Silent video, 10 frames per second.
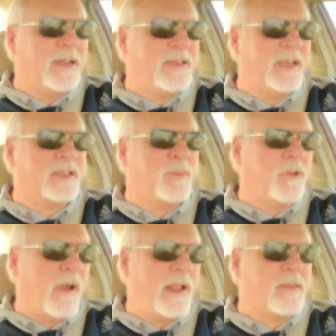Did some
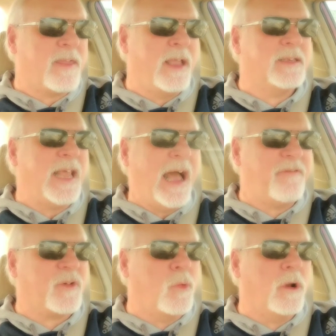great things
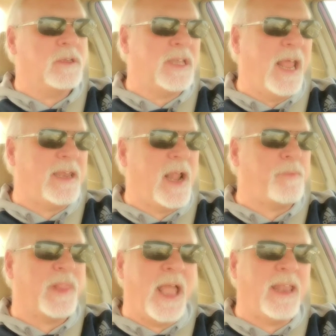afterwards and ended
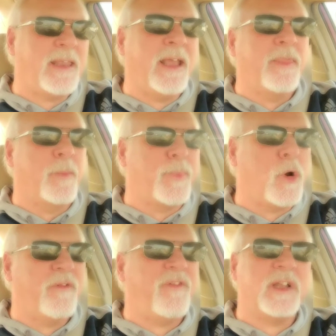up landing in the
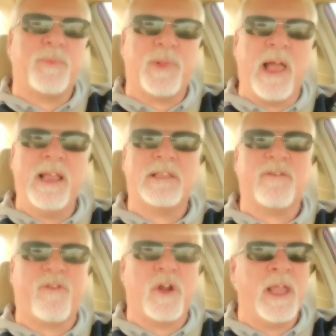perfect place
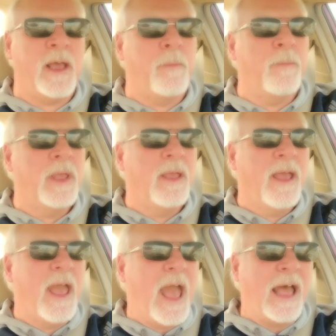for him
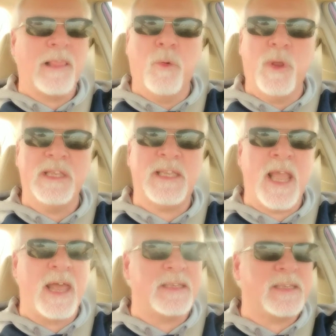at
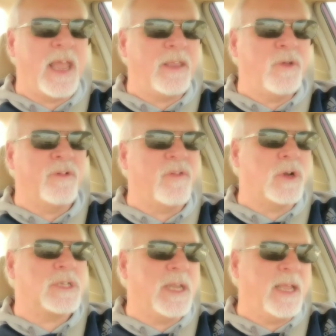Louisiana State
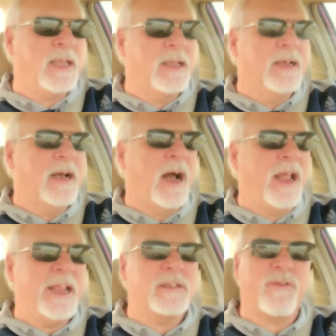University.
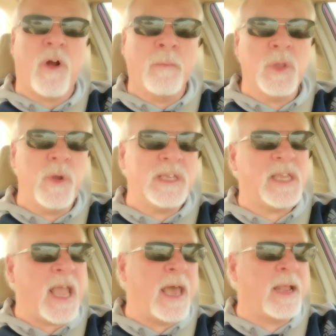He's from
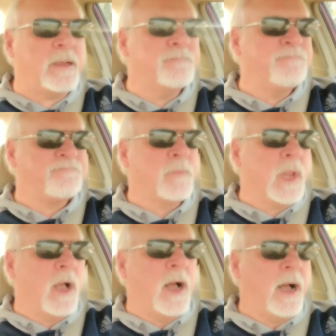Louisiana,
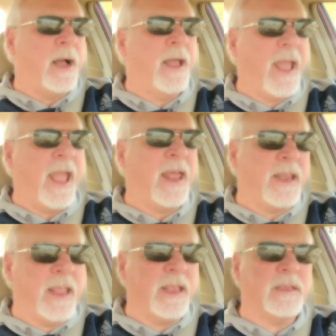
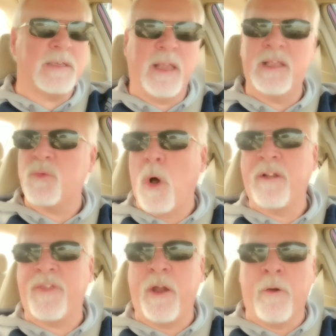and he's
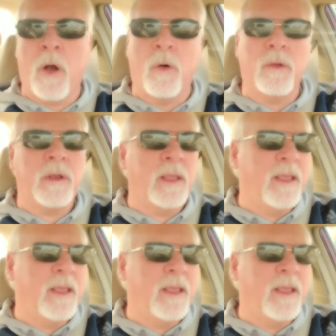one of their own.